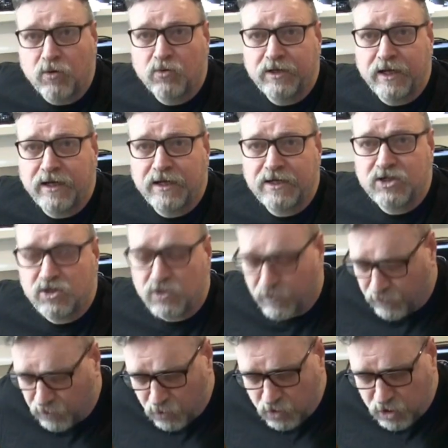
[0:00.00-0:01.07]
plugged in, listen to a
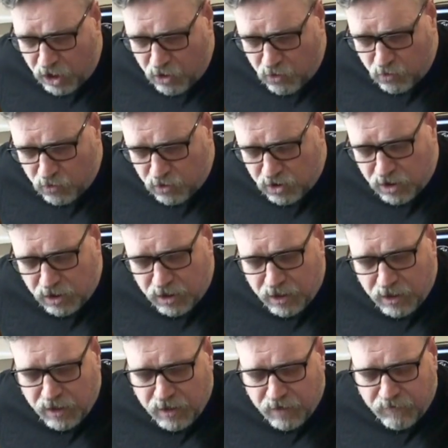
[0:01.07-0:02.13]
few tones,
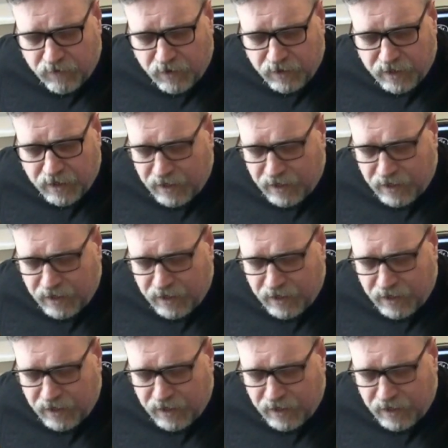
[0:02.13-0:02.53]
find